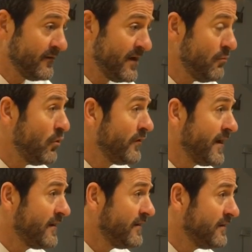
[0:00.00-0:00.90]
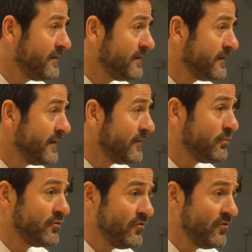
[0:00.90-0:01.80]
he won that
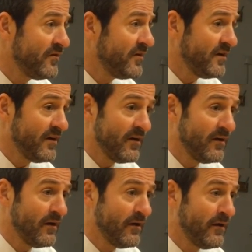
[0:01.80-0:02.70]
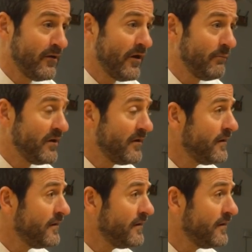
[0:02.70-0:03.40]
opportunity and he grabbed it.